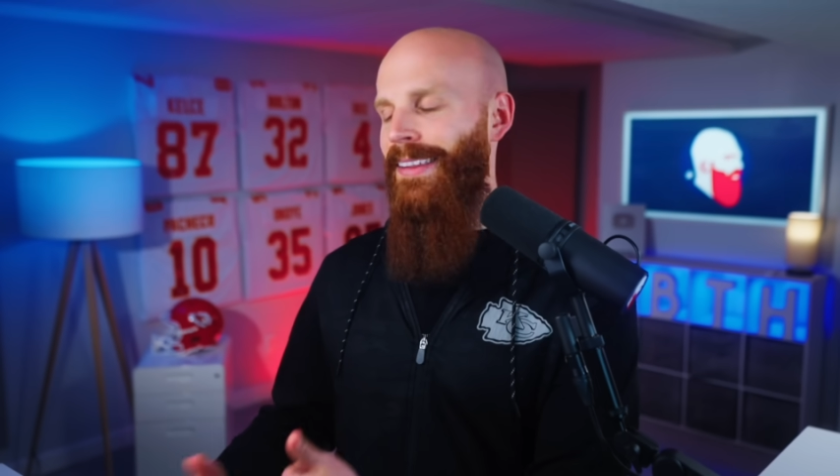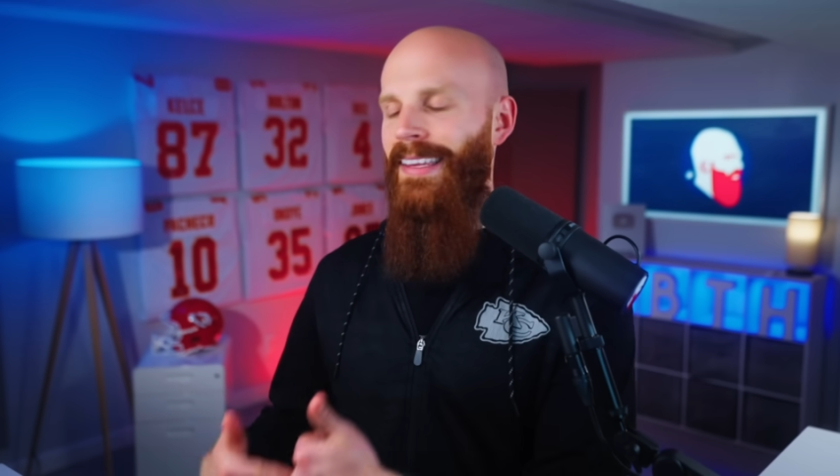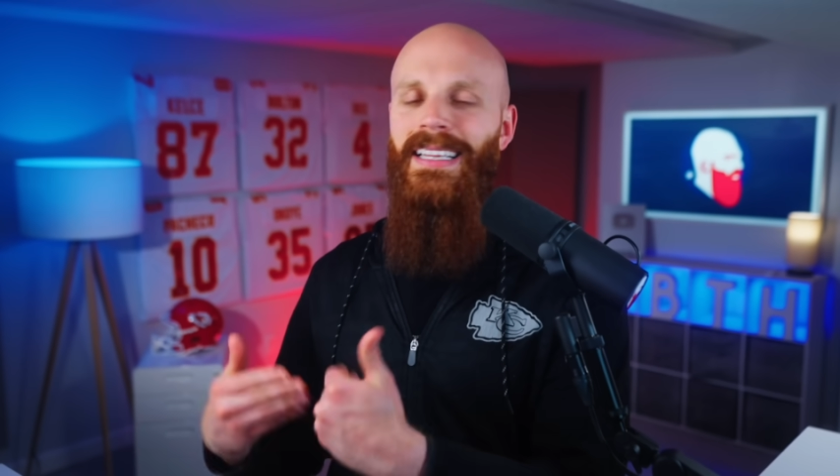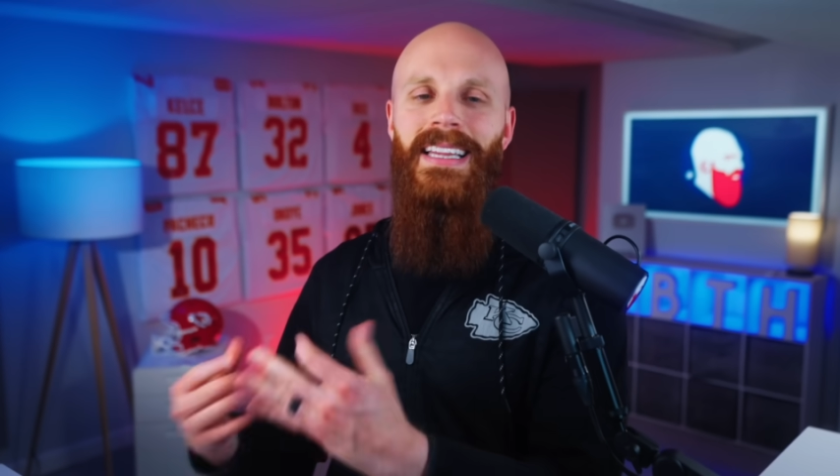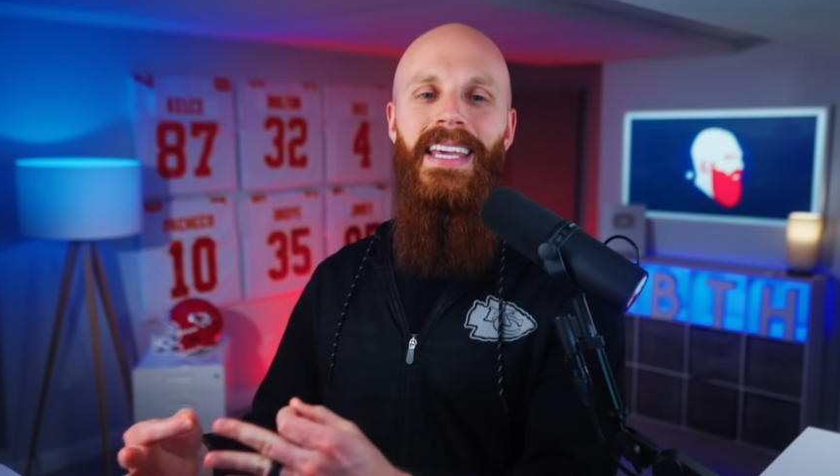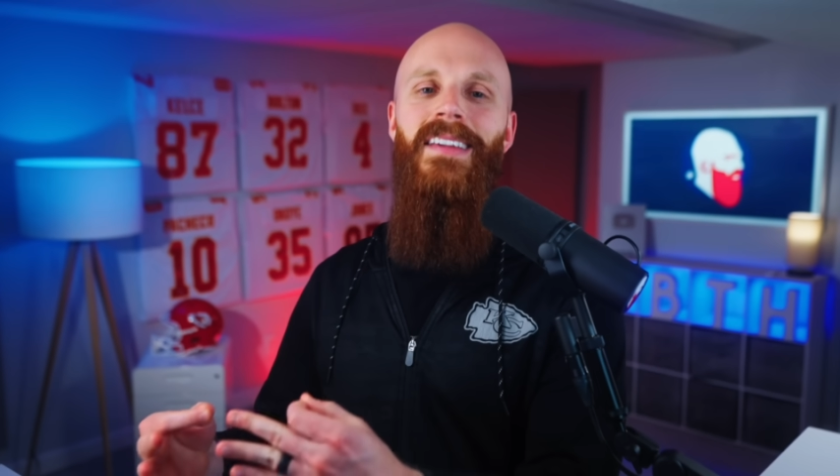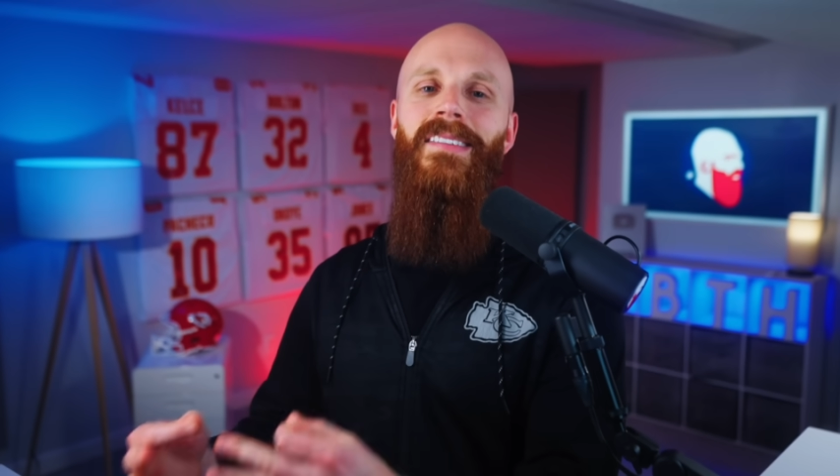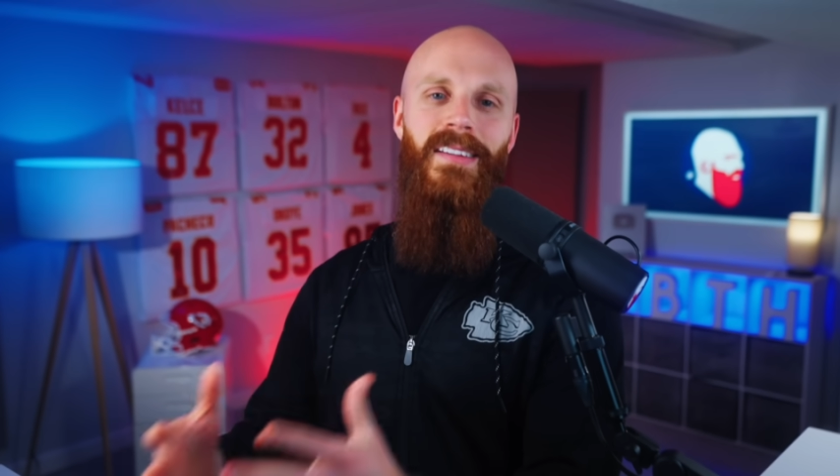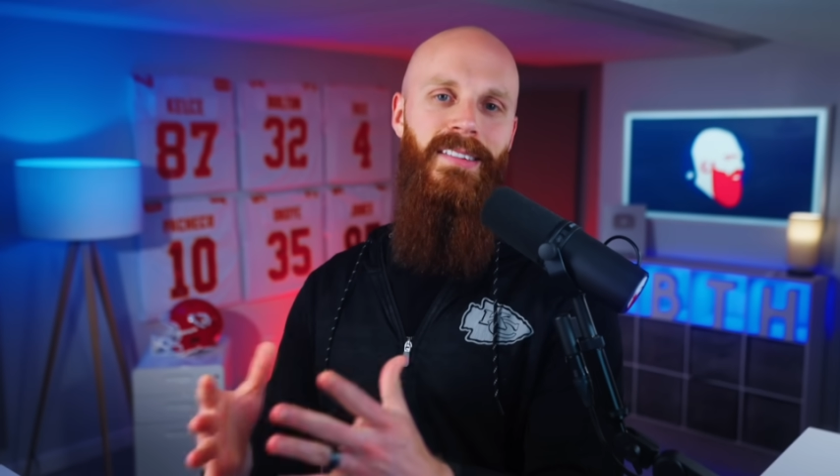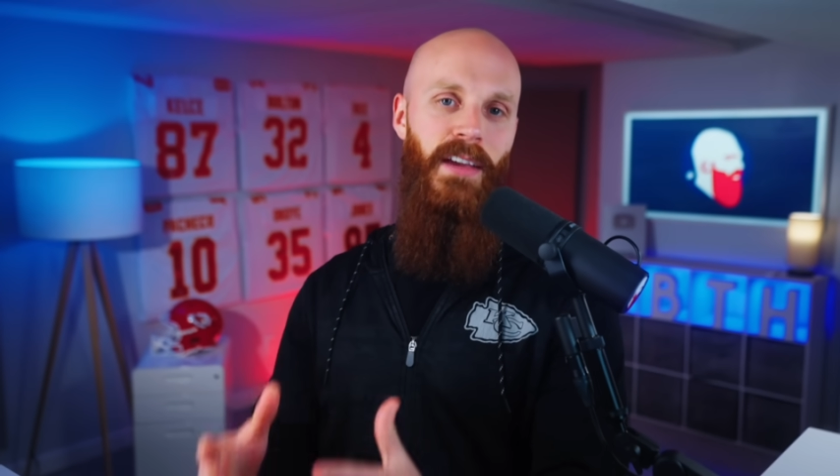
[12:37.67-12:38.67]
It's at
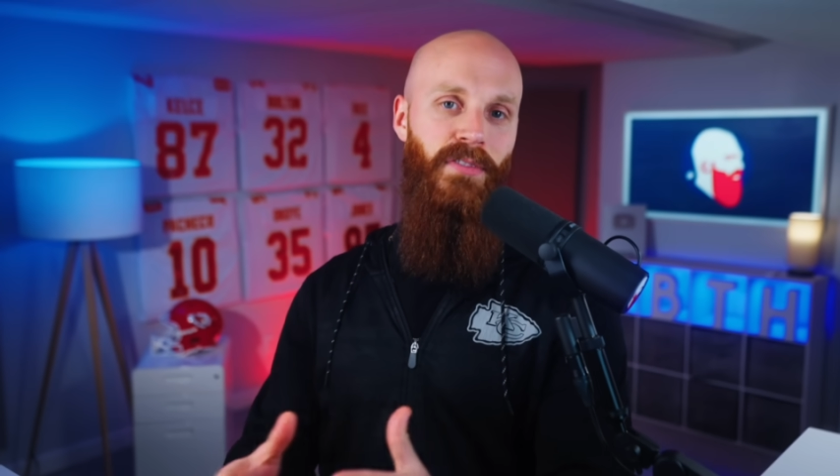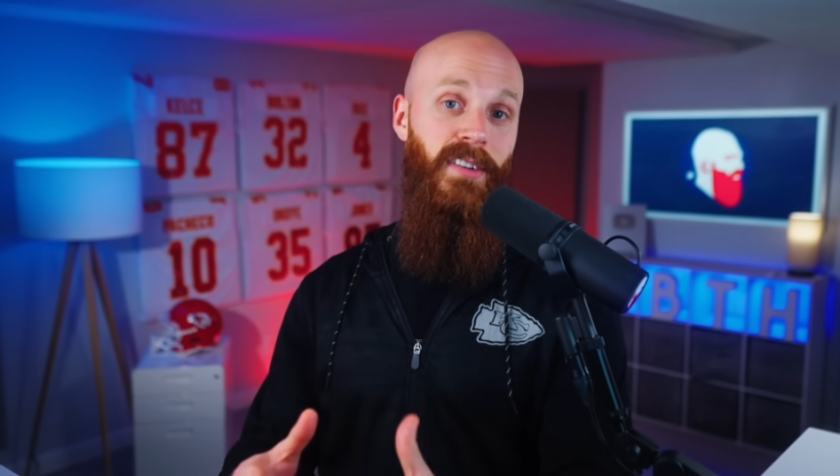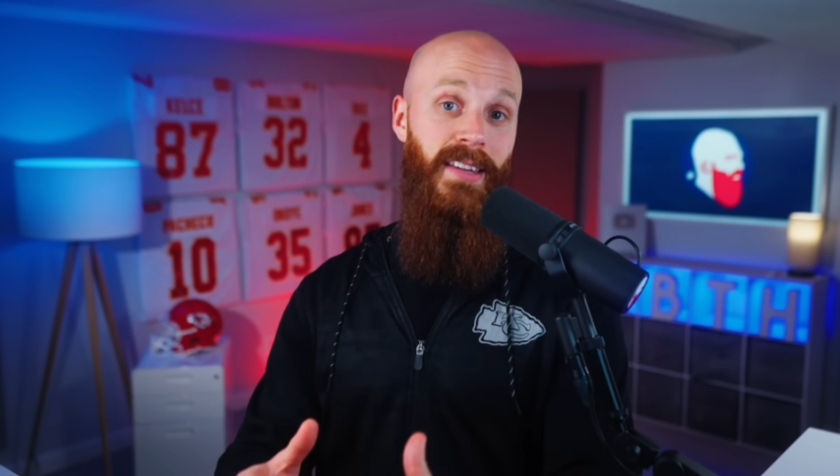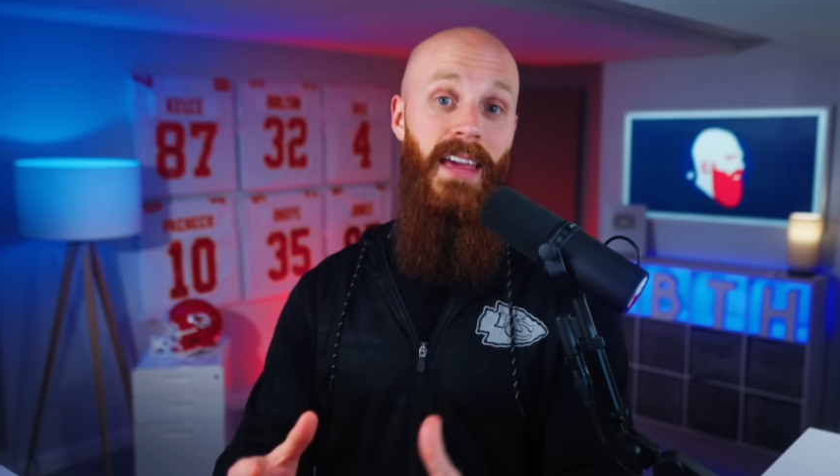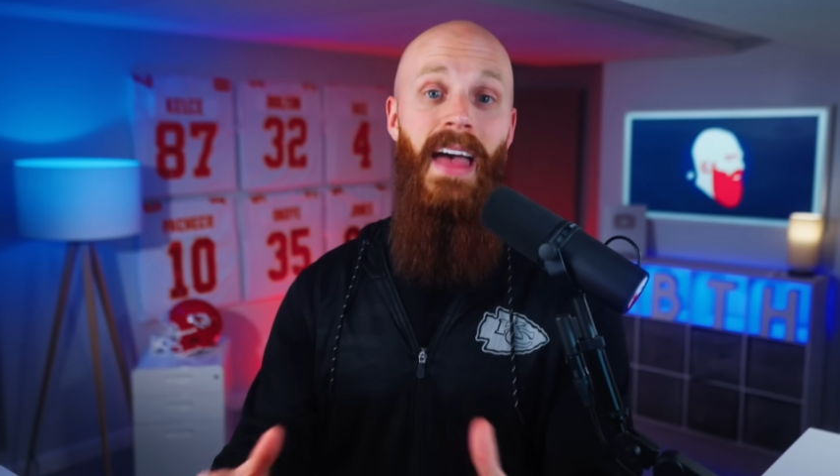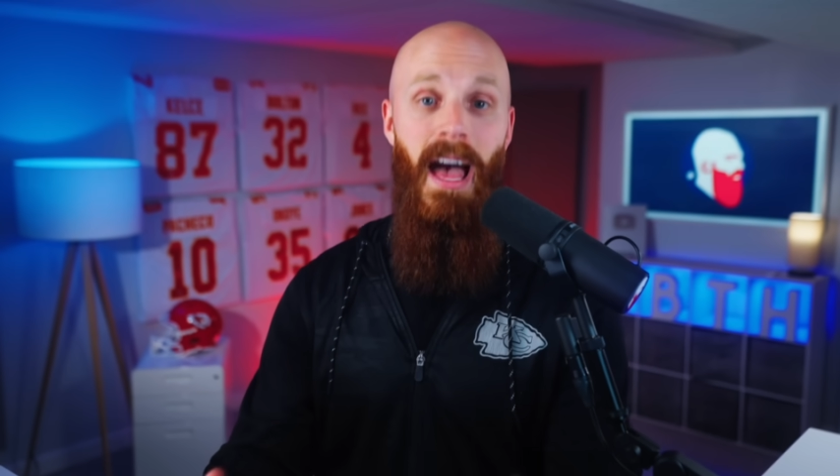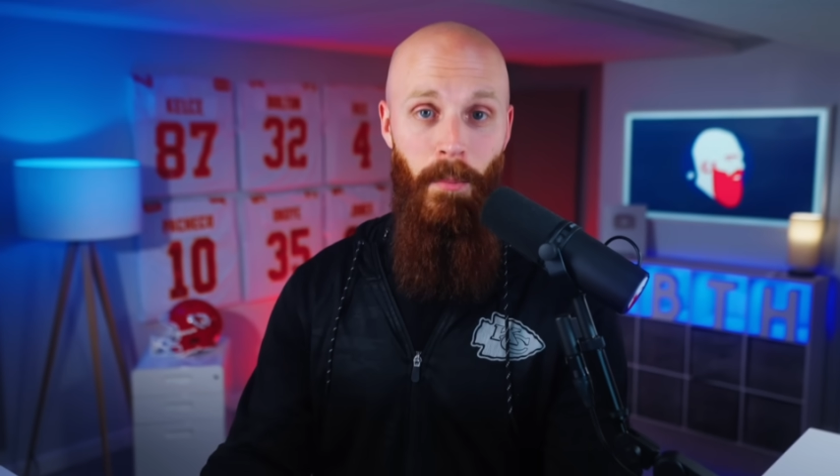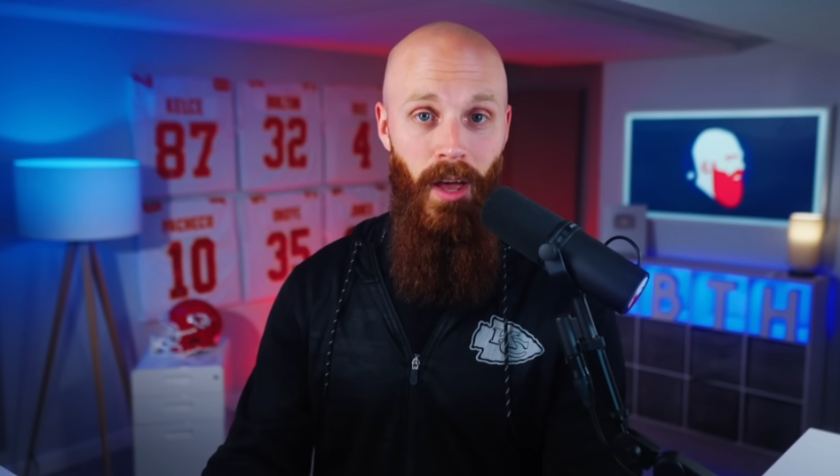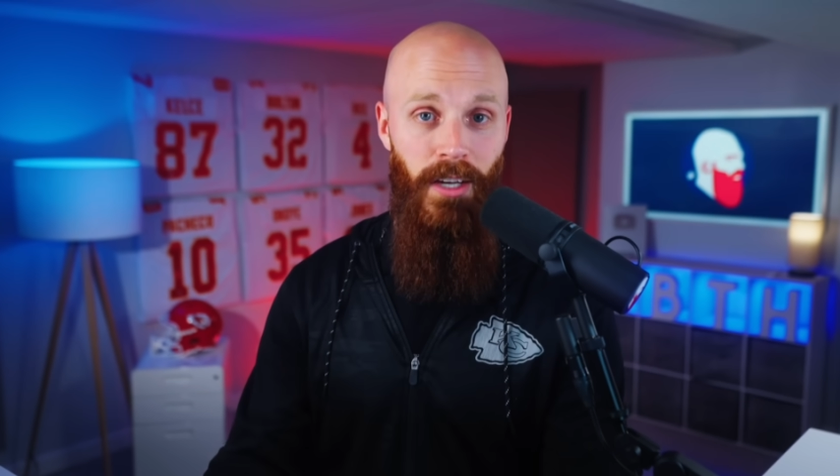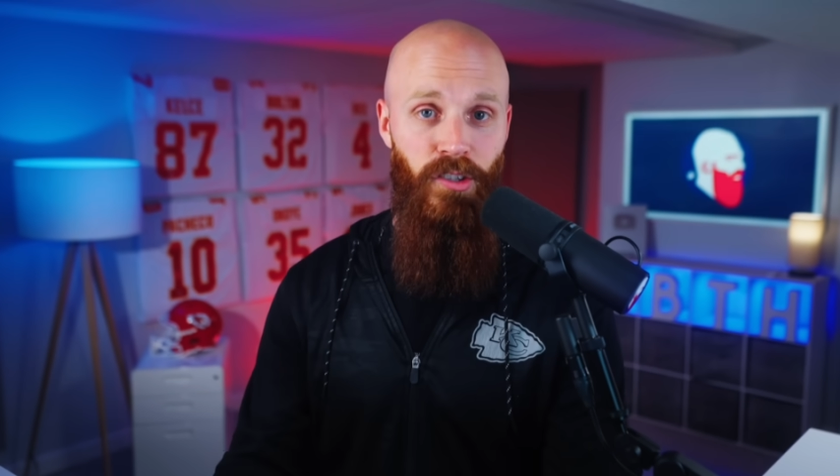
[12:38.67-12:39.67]
least safe to say that
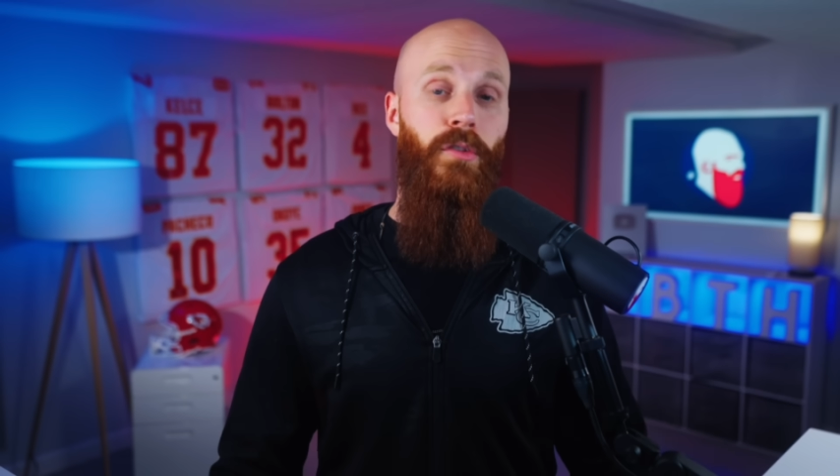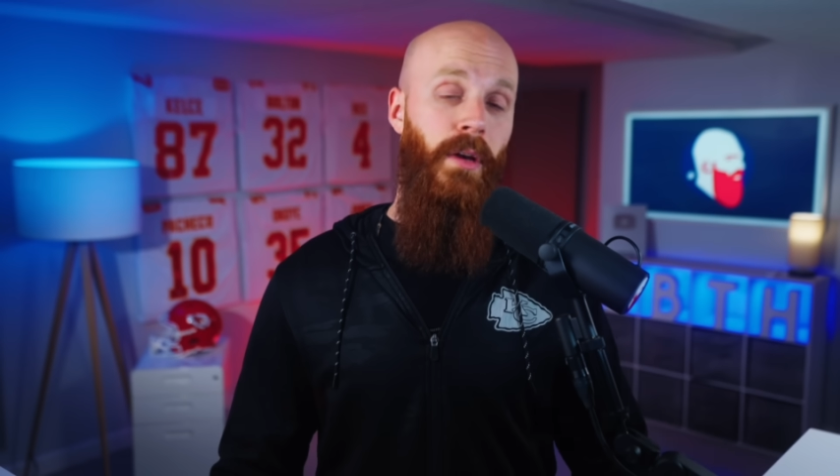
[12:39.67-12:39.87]
much.